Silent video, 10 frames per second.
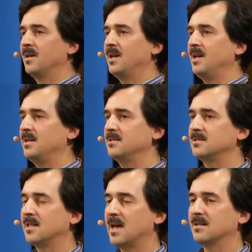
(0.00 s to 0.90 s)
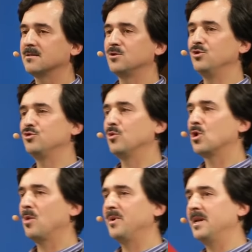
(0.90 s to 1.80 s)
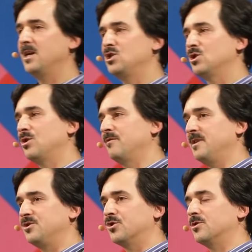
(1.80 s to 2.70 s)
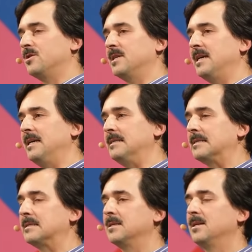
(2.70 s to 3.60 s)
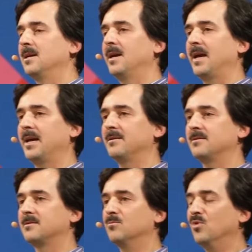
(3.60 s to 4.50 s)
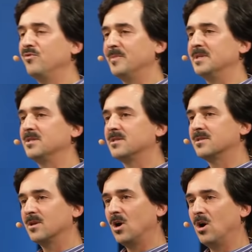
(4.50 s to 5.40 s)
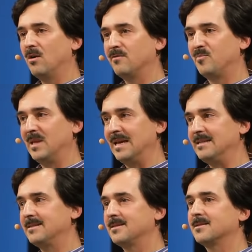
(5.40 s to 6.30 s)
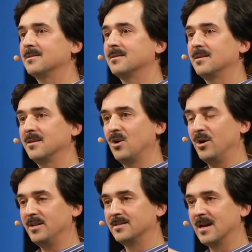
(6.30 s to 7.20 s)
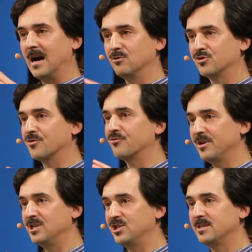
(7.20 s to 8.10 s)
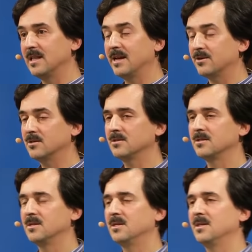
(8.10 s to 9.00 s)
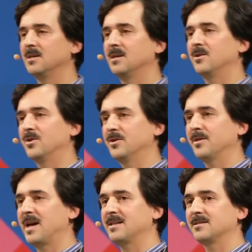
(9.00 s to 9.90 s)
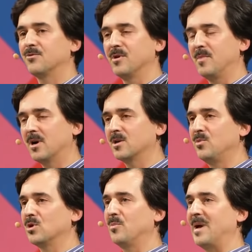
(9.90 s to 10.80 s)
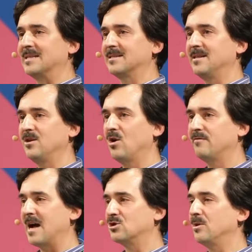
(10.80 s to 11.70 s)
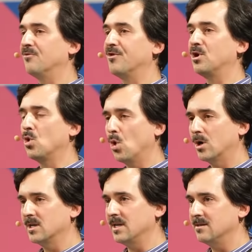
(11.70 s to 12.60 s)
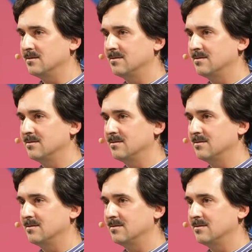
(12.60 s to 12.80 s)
is that due to a combination of internal heat and movements of plates on its outer rigid layer, Earth has a remarkable capacity of actually recording